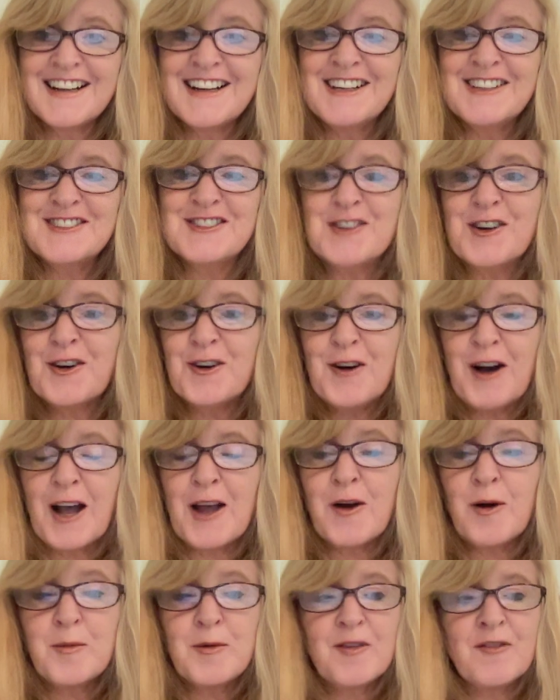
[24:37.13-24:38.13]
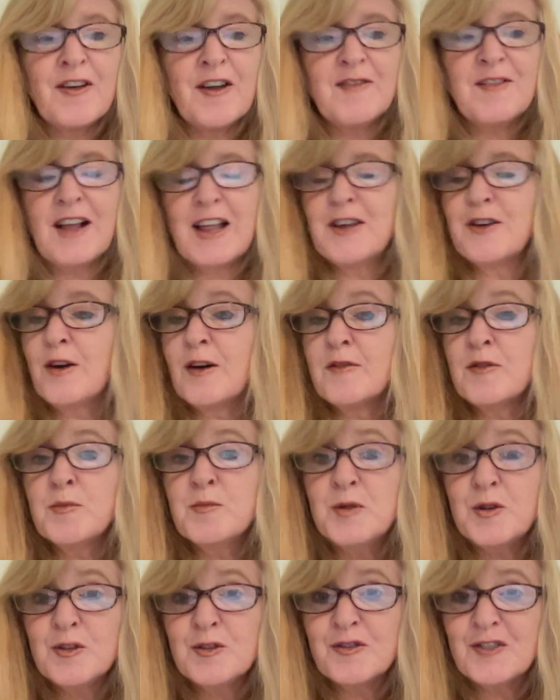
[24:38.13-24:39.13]
So I hope you found value. Have a
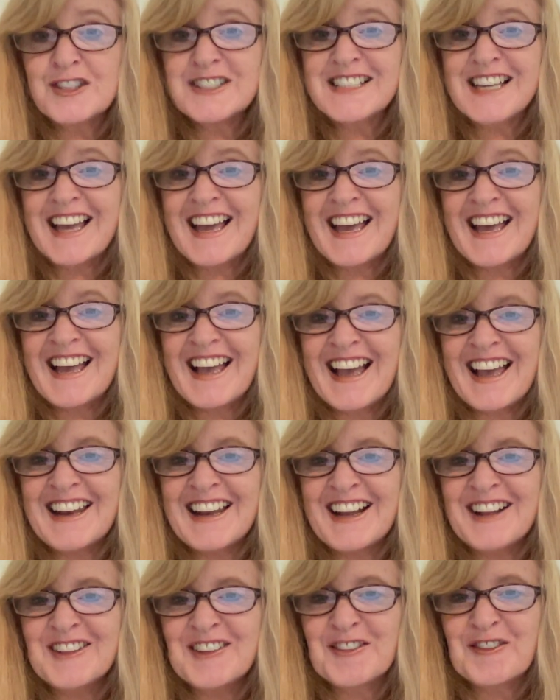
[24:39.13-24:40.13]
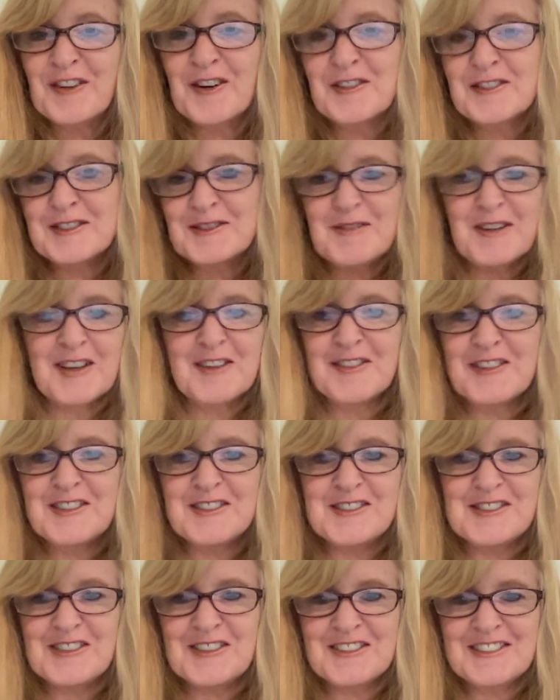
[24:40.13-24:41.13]
beautiful day, and I look forward to speaking with you
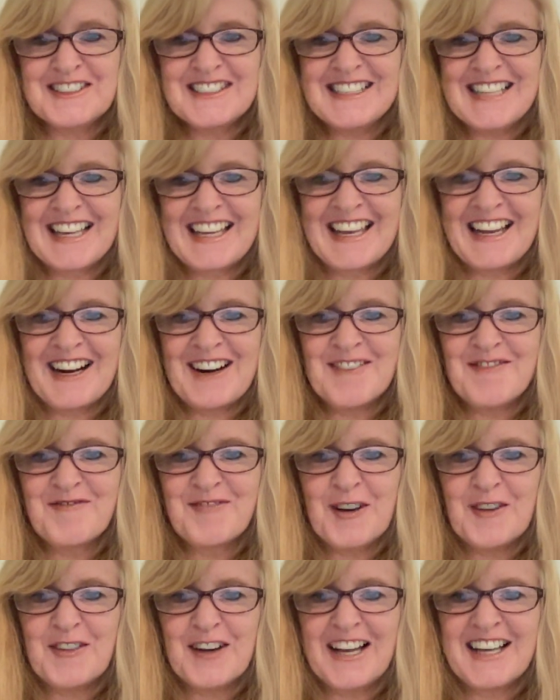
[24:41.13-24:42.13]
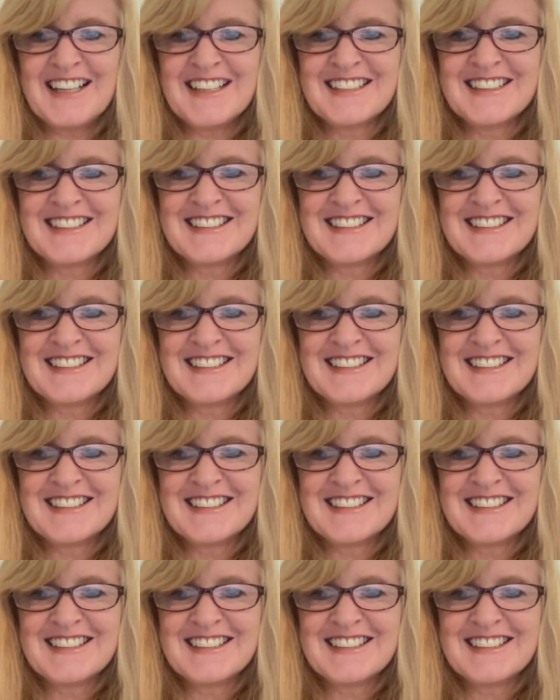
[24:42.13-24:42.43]
soon. Take care. Bye-bye.